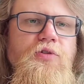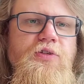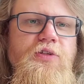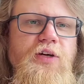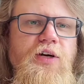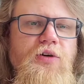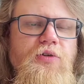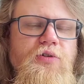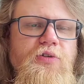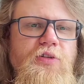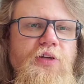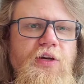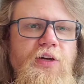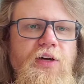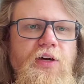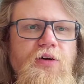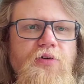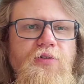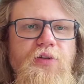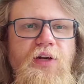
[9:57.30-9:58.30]
town and
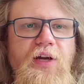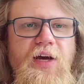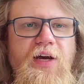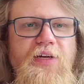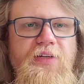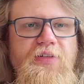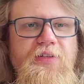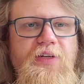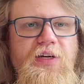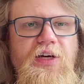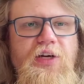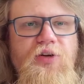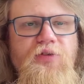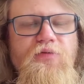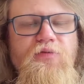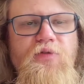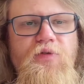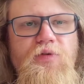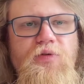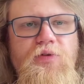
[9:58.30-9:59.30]
take out the last kind
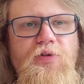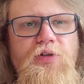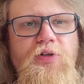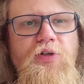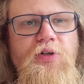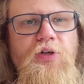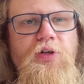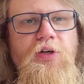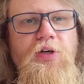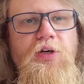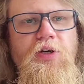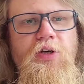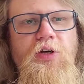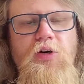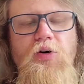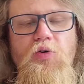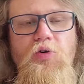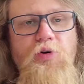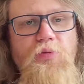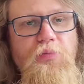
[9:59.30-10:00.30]
of food
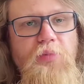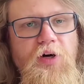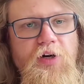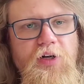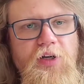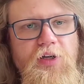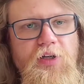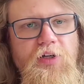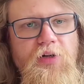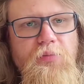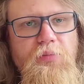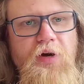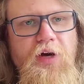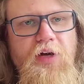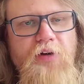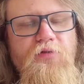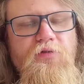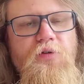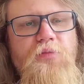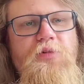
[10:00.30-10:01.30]
or the money in the
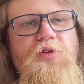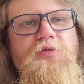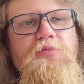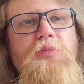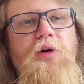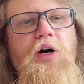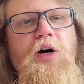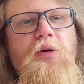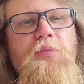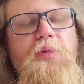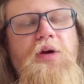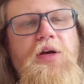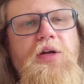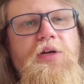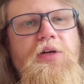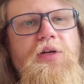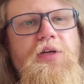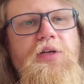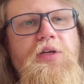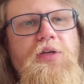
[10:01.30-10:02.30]
bank from his mom,
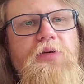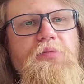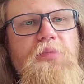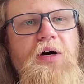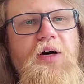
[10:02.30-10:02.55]
and he